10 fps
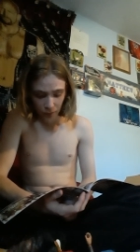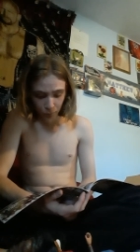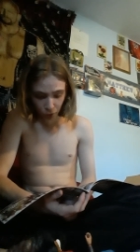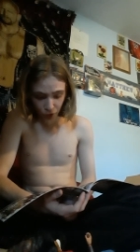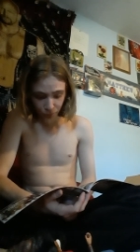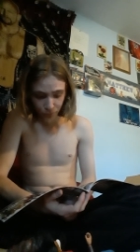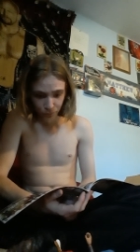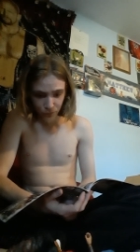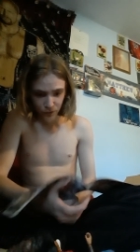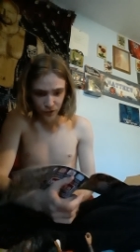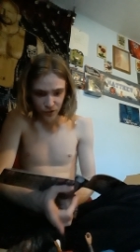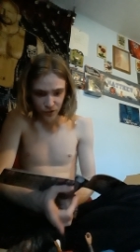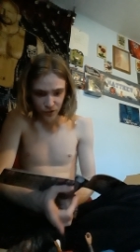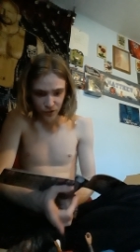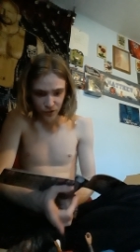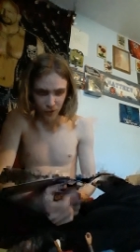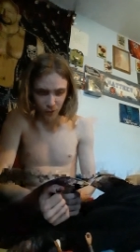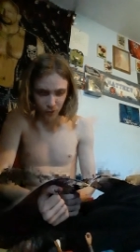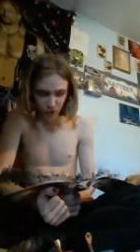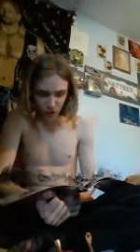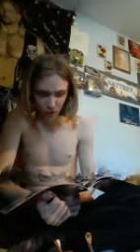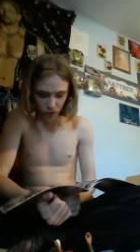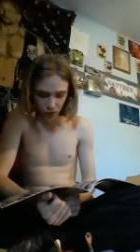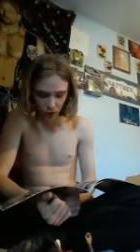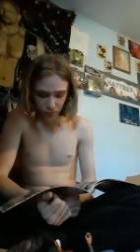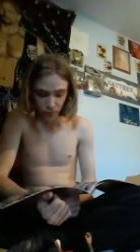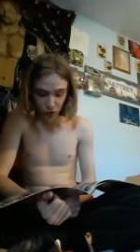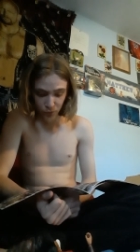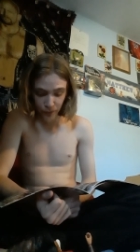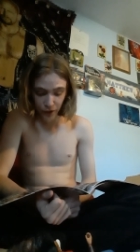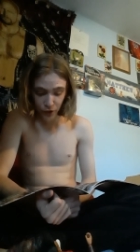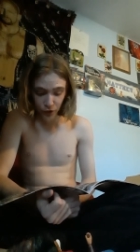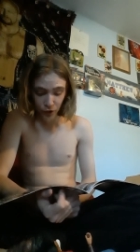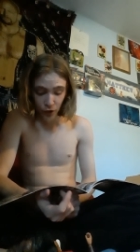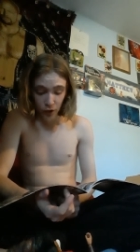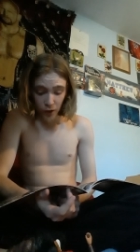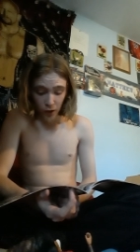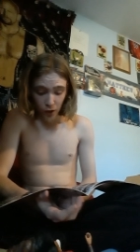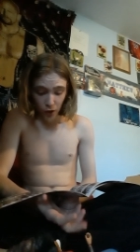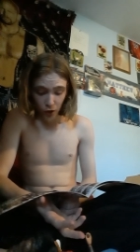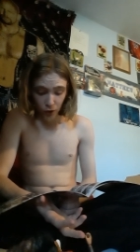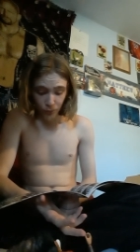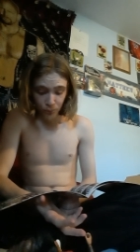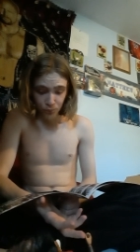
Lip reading: But this Jey Uso looked much better. Plan